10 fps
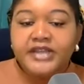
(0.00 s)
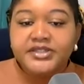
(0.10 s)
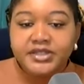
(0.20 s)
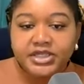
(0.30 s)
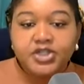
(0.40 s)
As
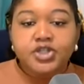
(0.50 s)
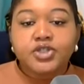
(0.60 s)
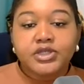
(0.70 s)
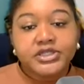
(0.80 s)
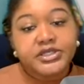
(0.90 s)
a leader,
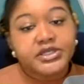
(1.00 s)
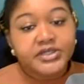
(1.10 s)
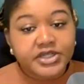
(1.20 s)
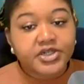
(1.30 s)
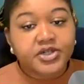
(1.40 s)
you need to
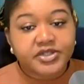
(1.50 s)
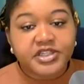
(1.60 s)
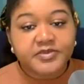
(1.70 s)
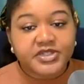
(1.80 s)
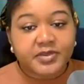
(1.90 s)
consider your
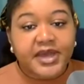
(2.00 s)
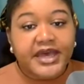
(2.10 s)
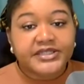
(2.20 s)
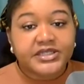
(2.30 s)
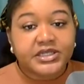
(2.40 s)
team's
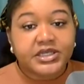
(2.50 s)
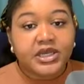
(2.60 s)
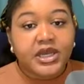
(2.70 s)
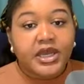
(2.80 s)
capacity